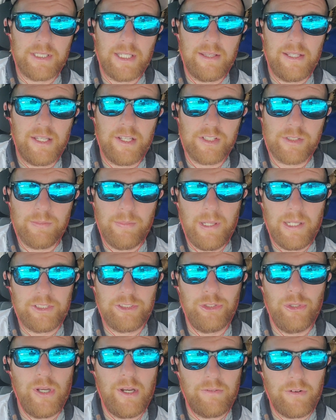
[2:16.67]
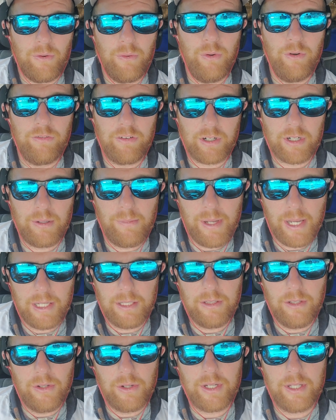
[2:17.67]
I think it's best you have a roofer come out
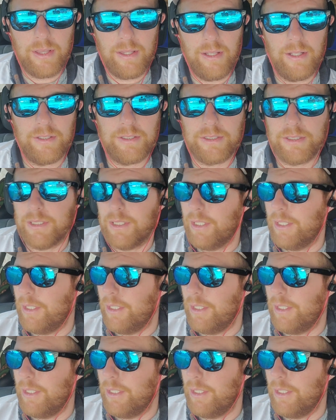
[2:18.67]
and look at this.